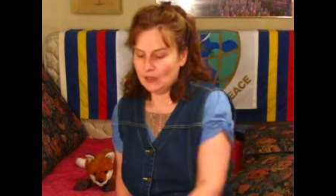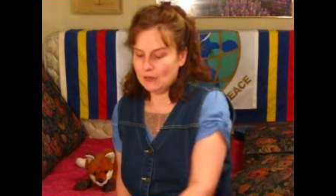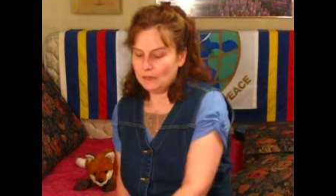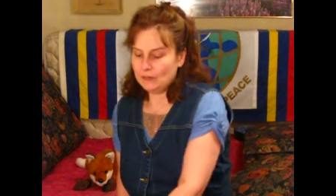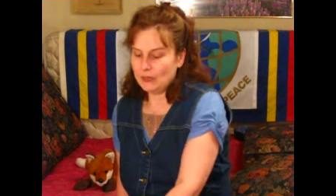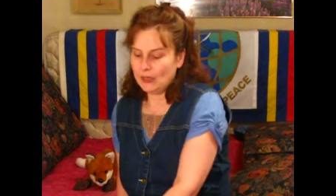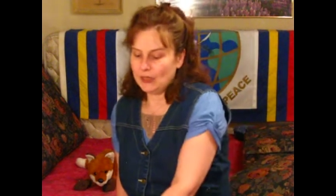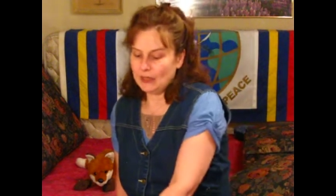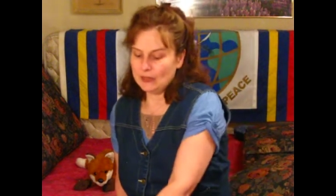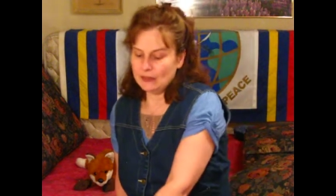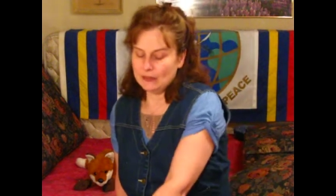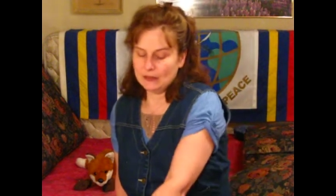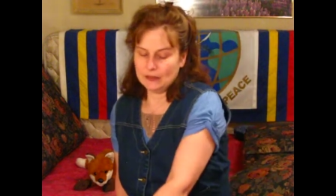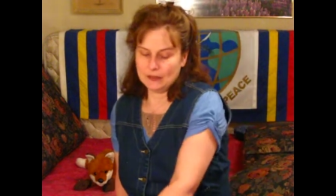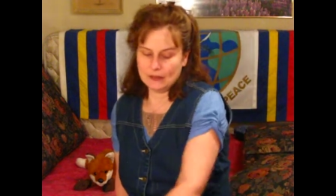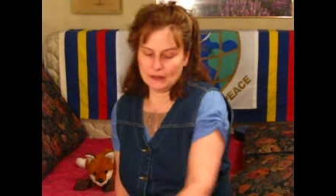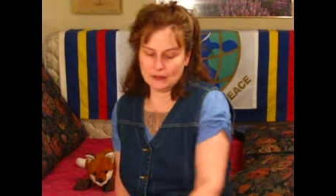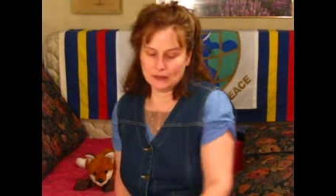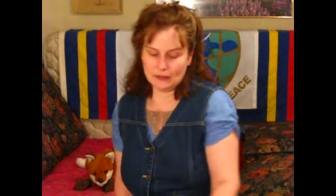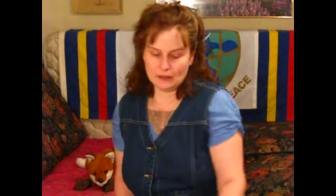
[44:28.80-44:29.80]
But
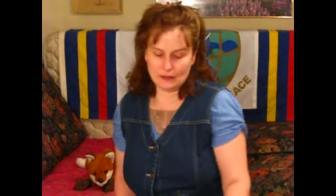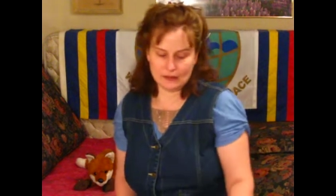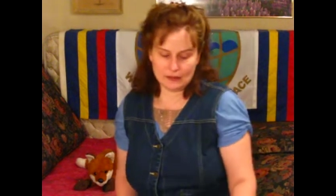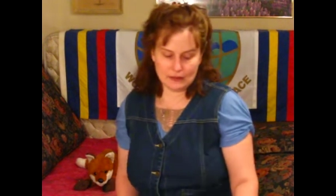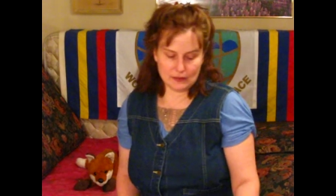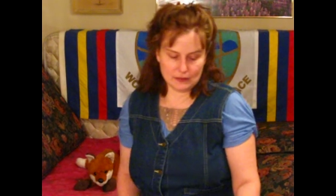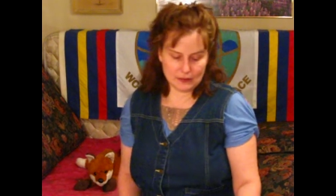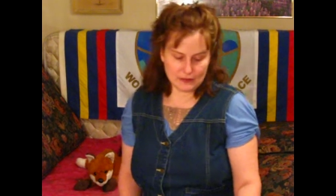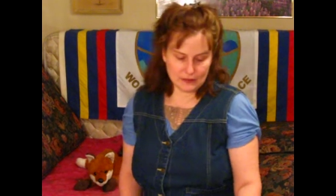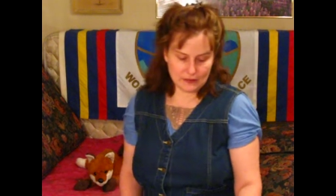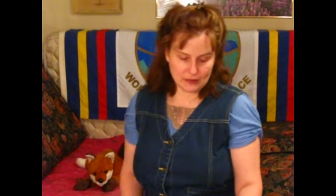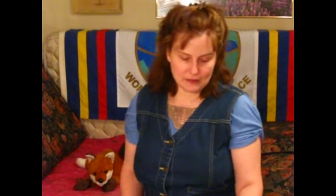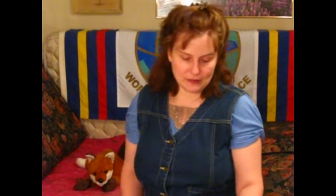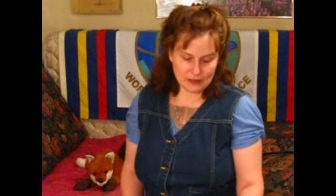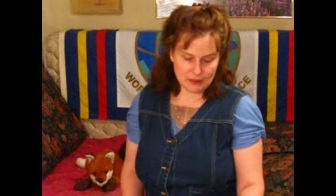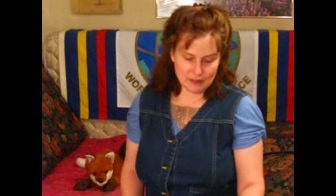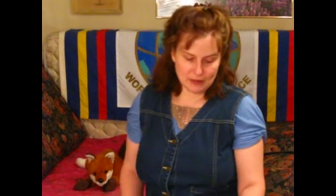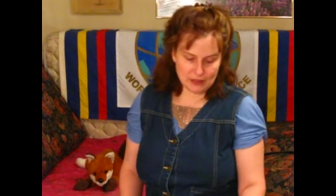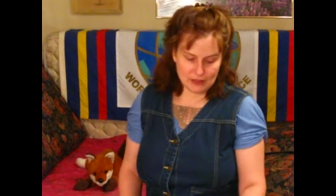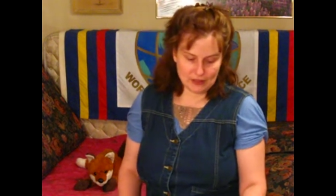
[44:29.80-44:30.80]

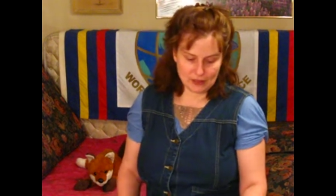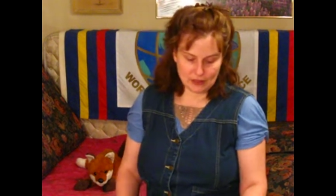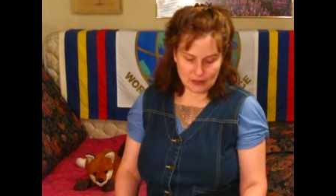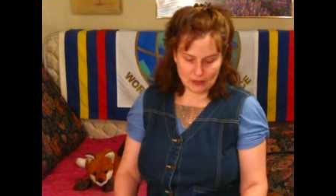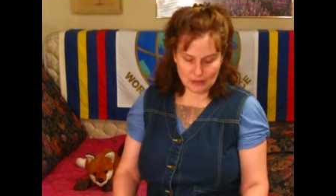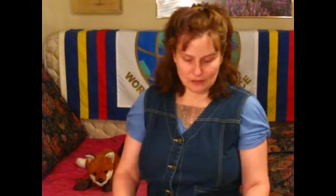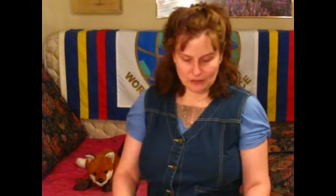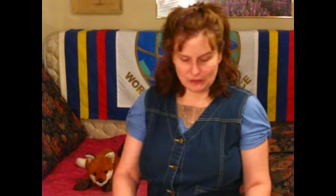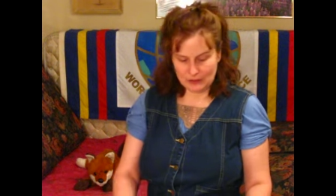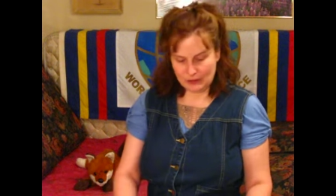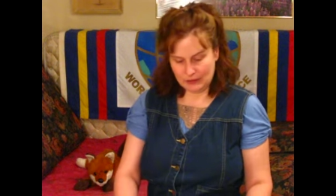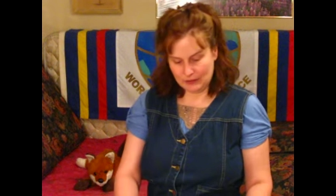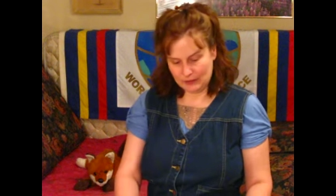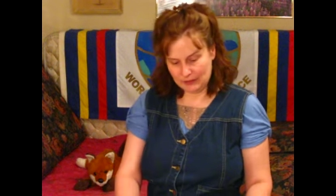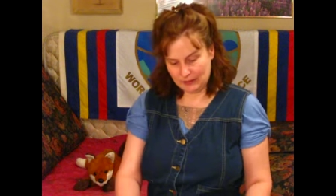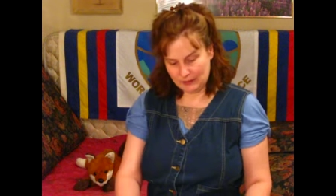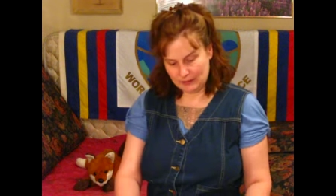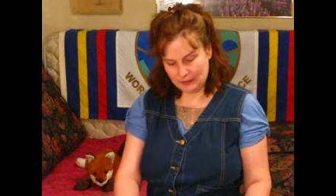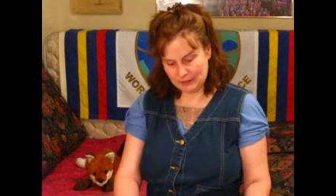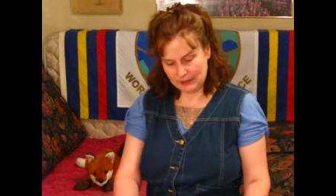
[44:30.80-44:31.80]
let me just
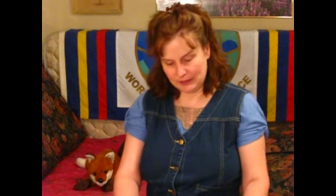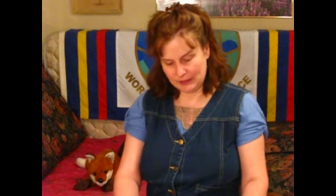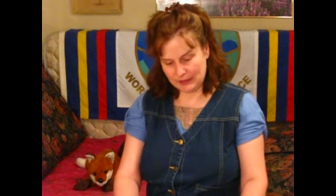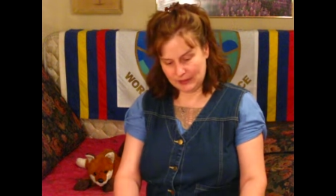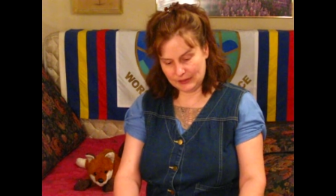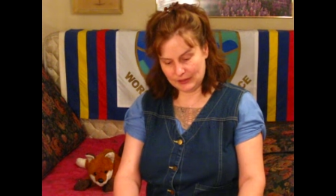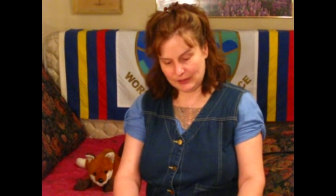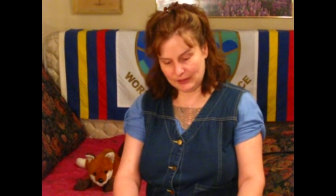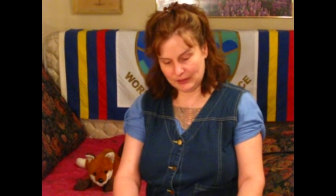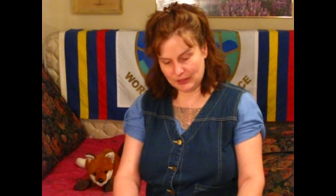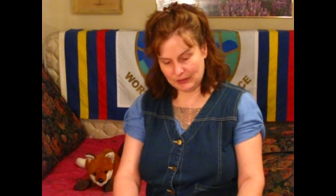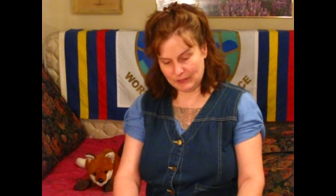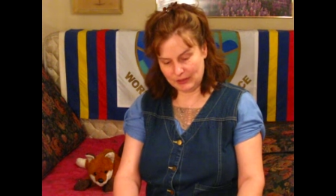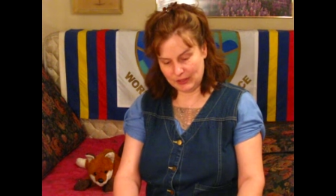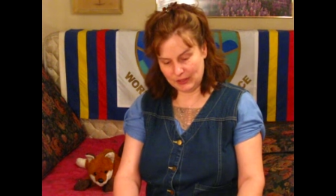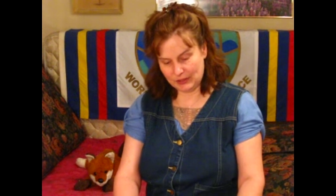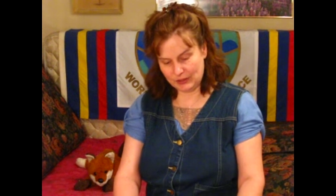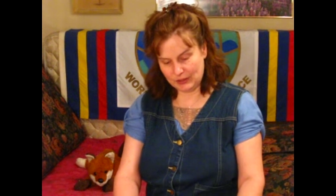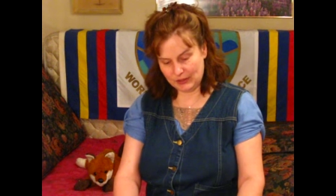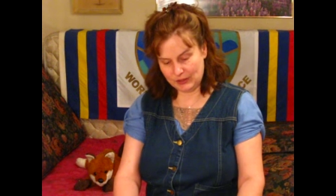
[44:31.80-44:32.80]
look at this to
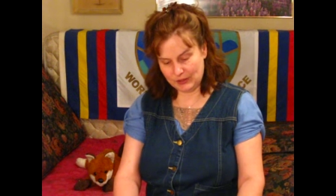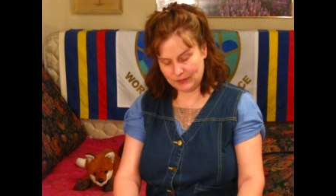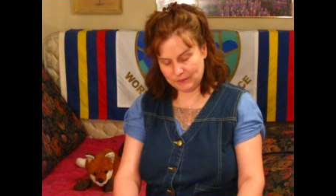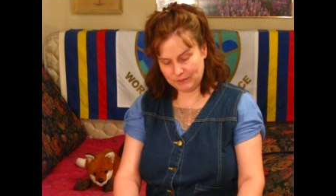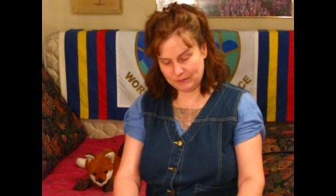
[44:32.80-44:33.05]
make sure